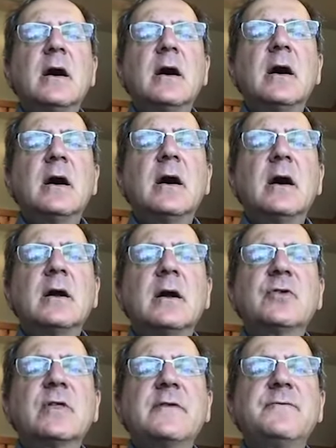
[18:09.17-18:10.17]
using
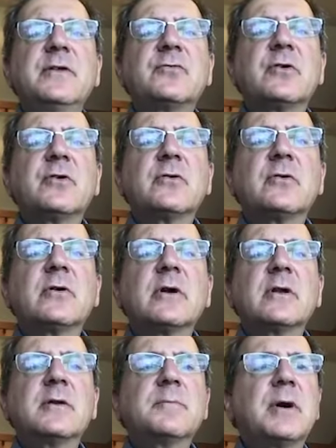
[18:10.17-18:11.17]
that feature
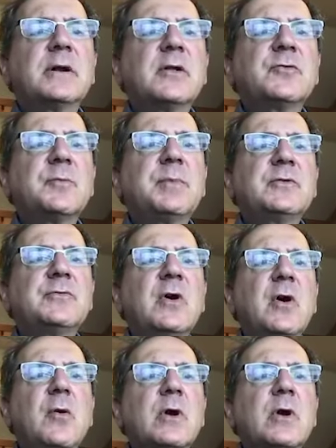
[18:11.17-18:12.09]
in participants.